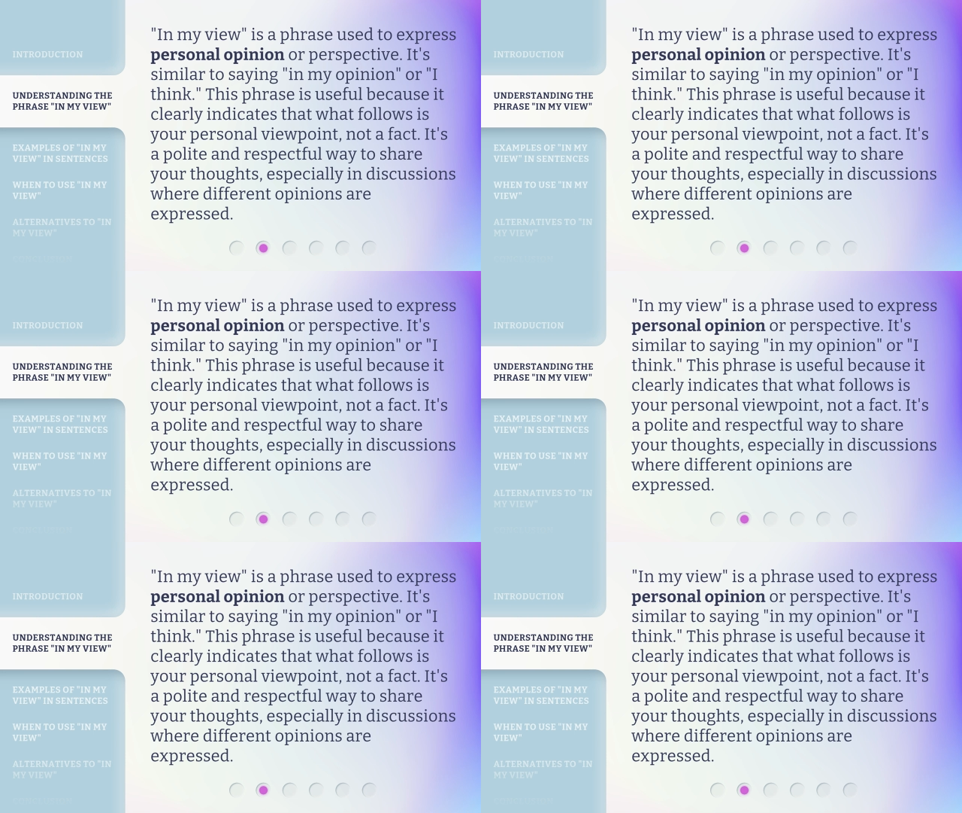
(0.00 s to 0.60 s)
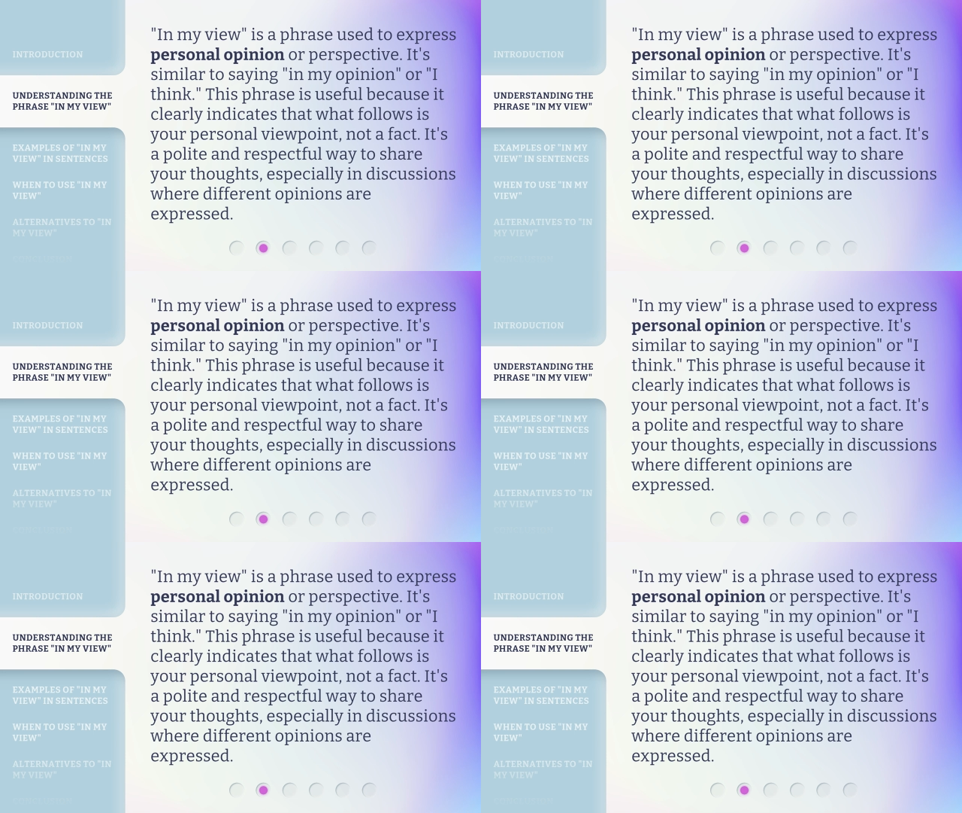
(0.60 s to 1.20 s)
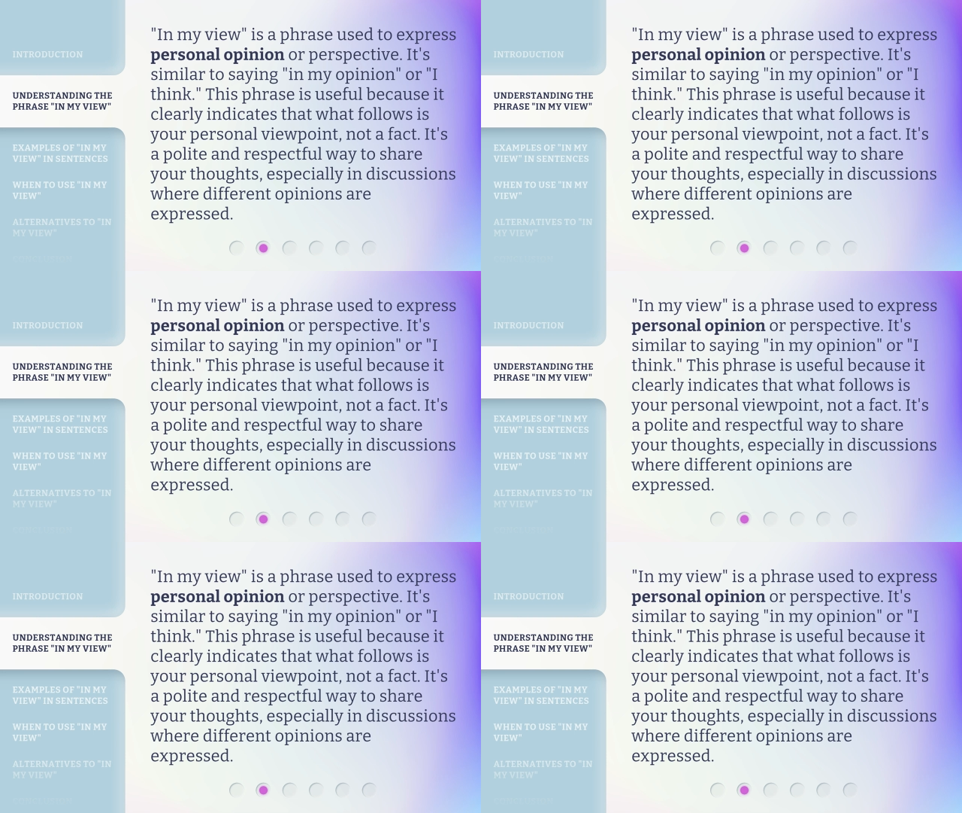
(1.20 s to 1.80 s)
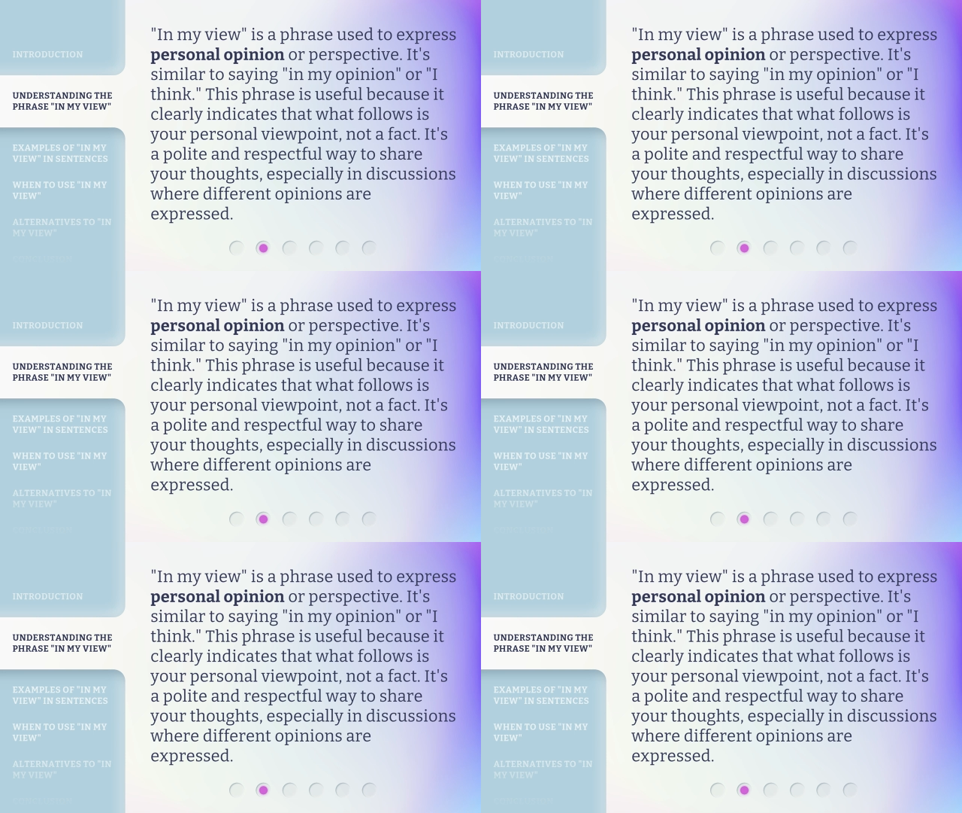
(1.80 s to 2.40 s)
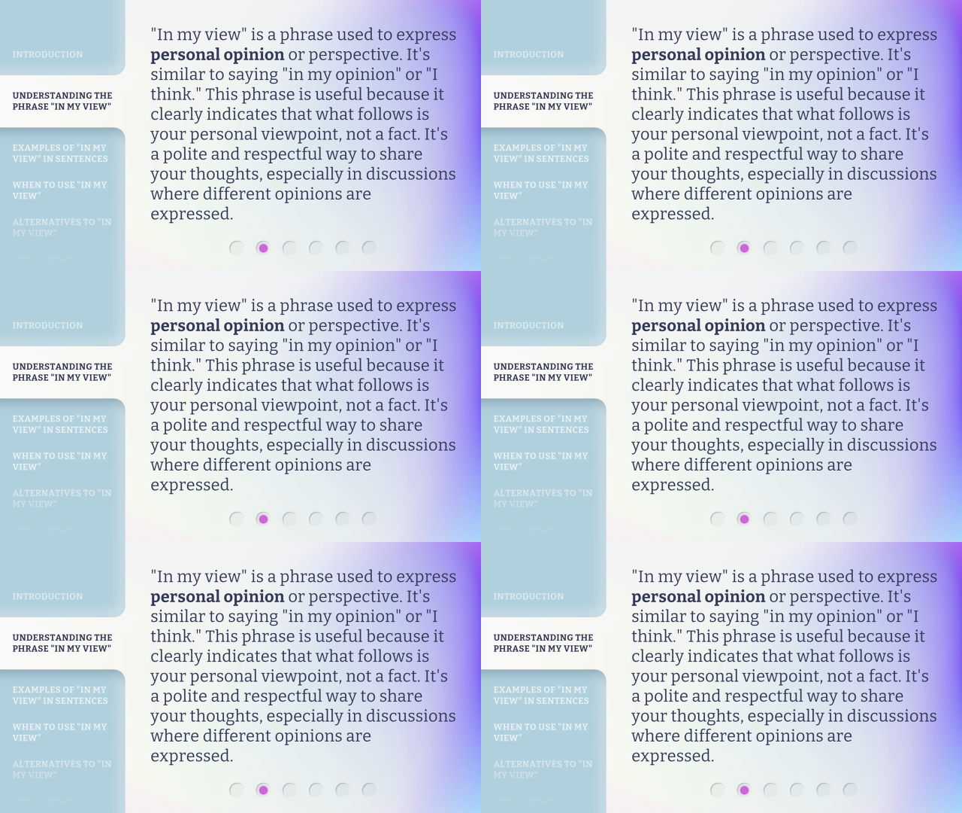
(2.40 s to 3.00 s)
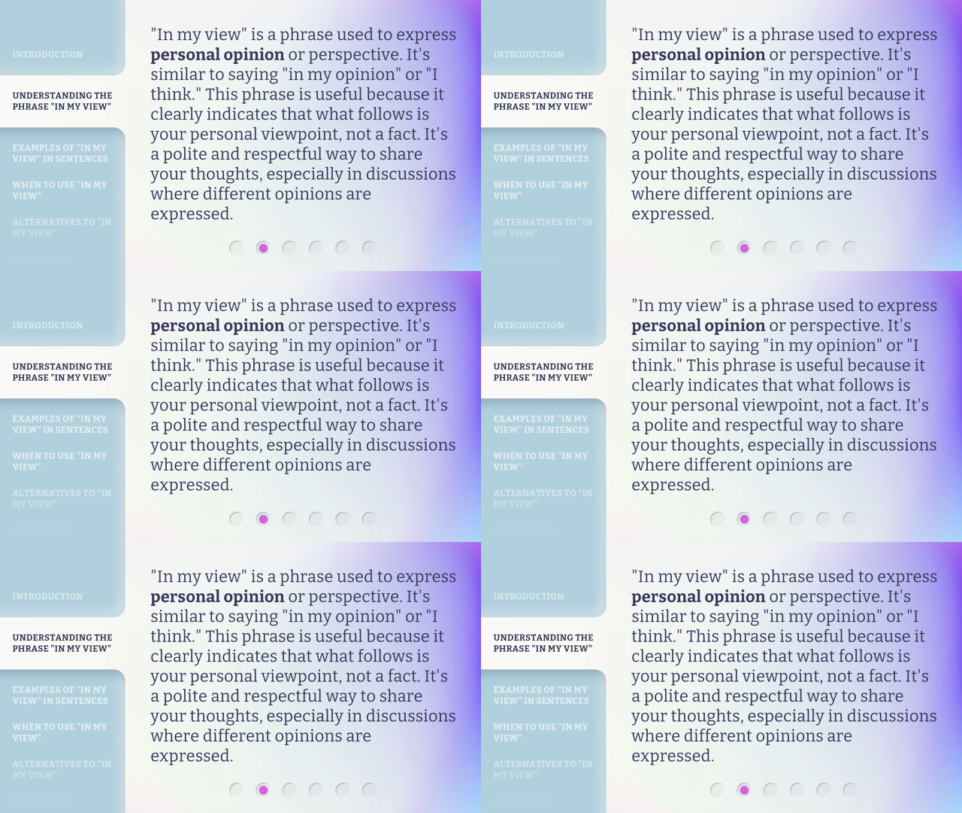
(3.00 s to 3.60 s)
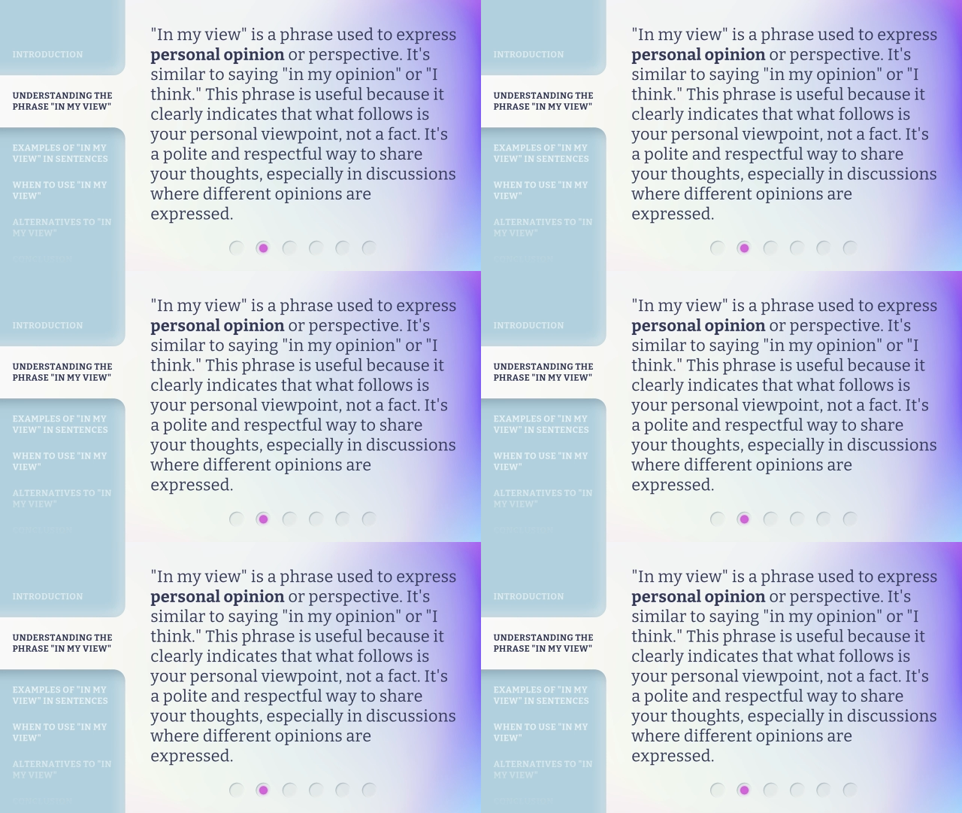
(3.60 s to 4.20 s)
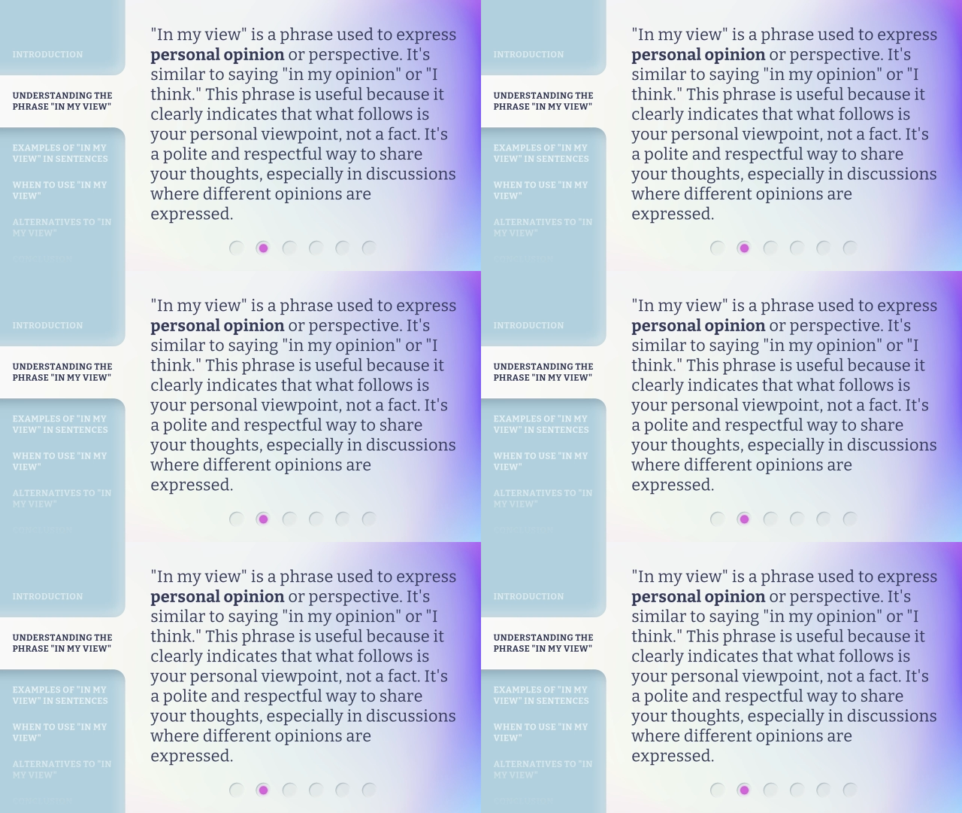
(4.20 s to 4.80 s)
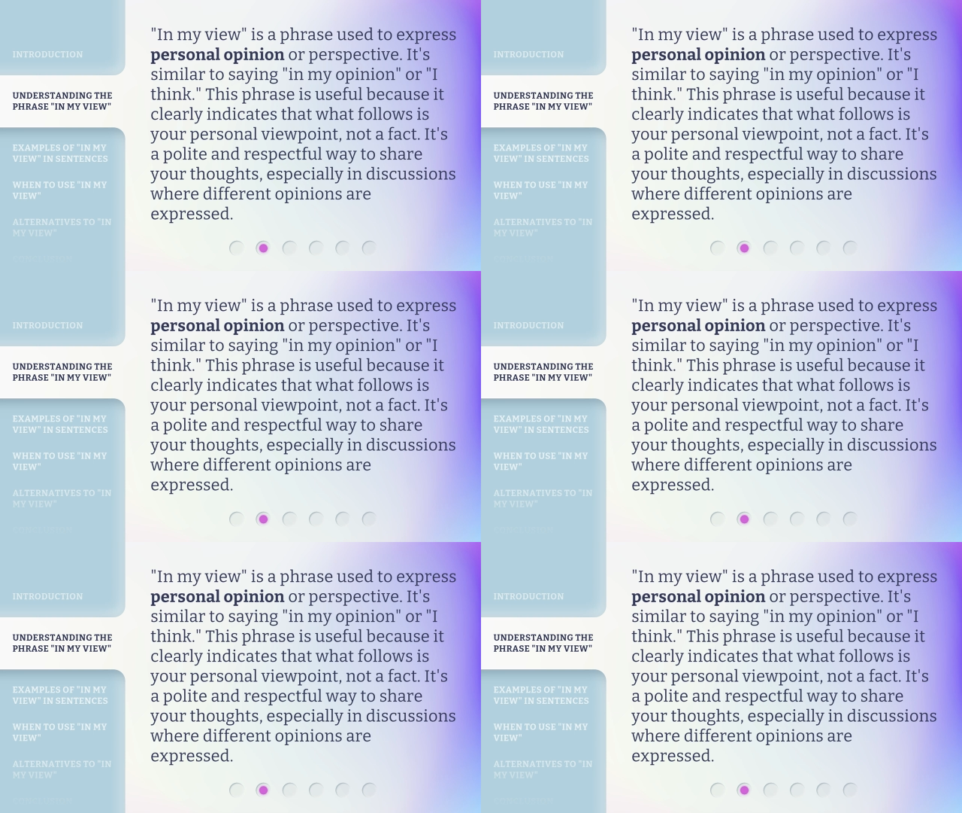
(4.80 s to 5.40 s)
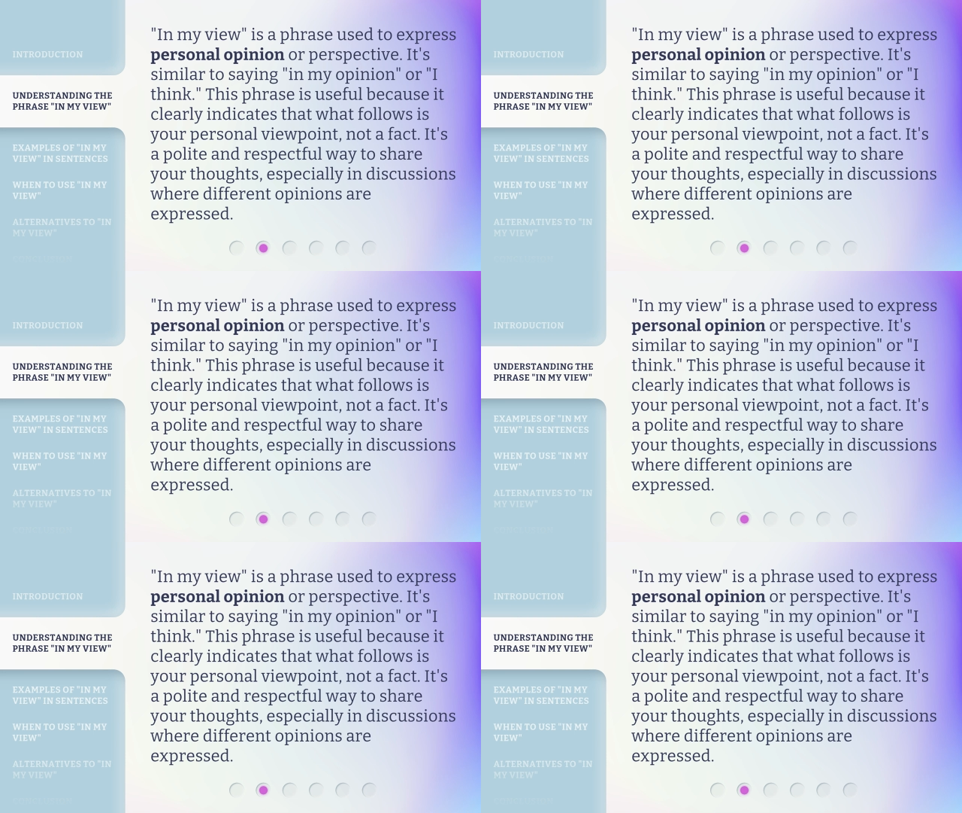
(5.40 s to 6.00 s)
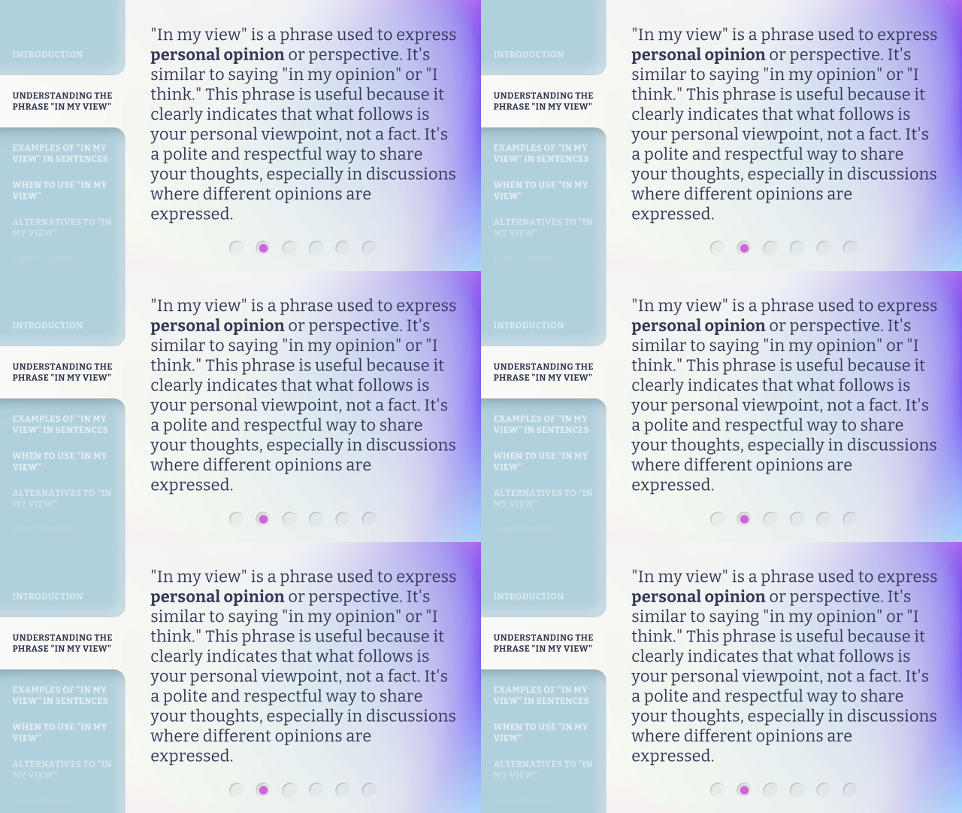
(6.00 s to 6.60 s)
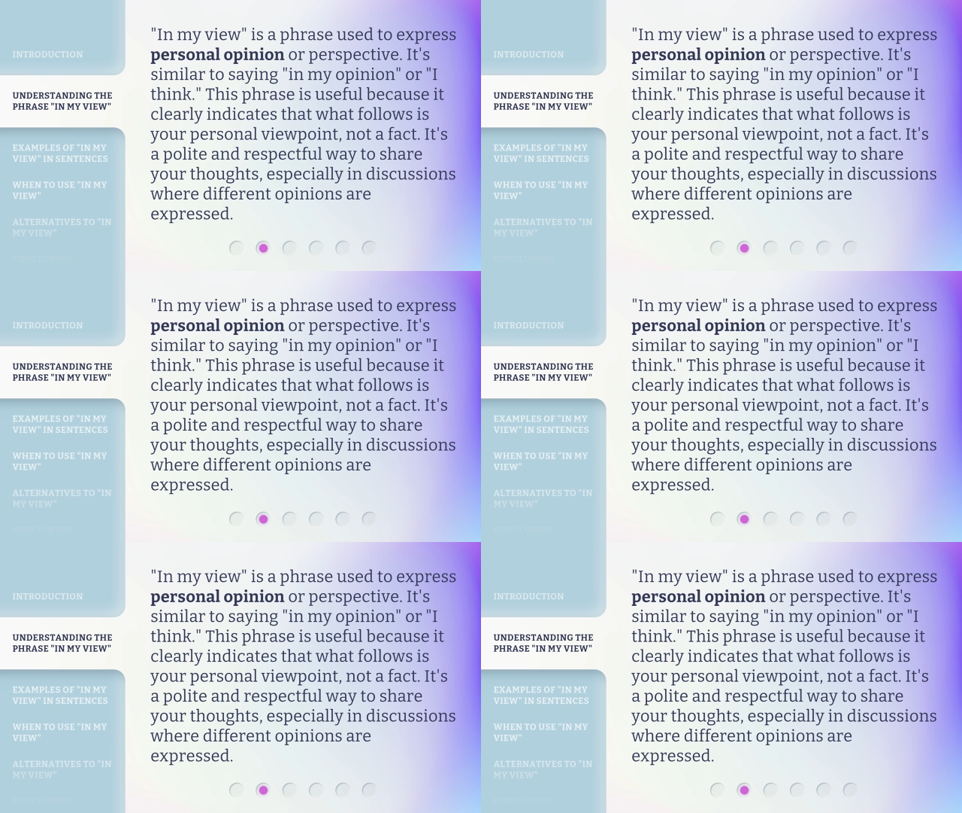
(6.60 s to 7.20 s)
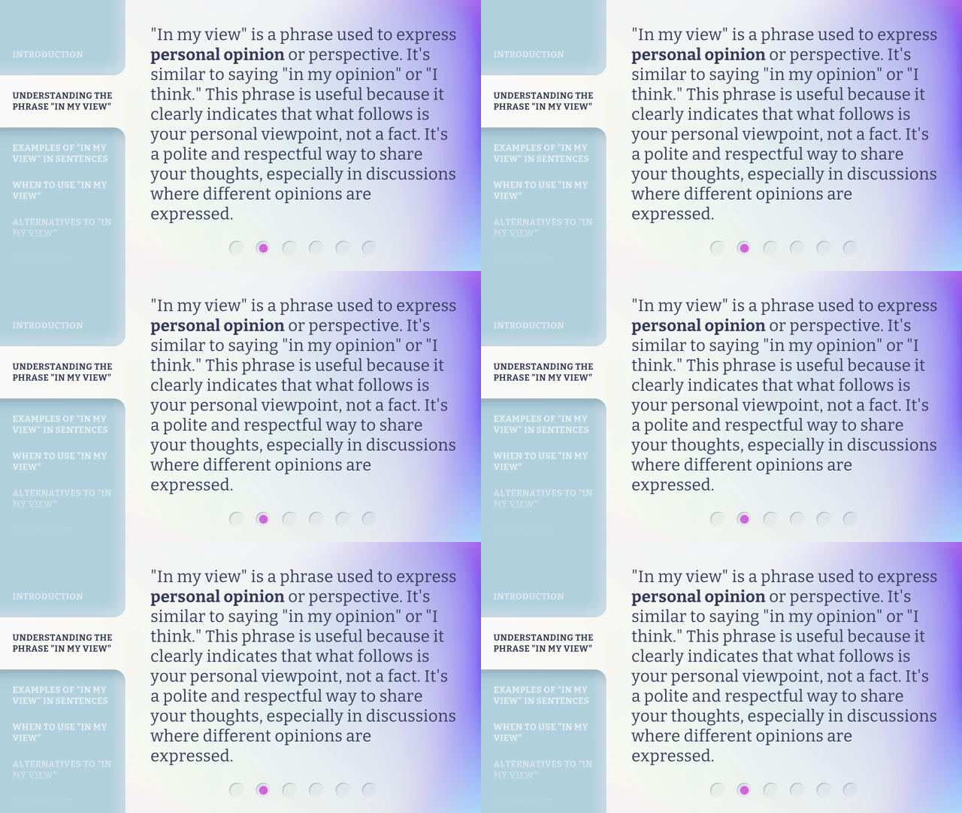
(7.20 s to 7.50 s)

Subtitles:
No face is visible, so there are no lips to read.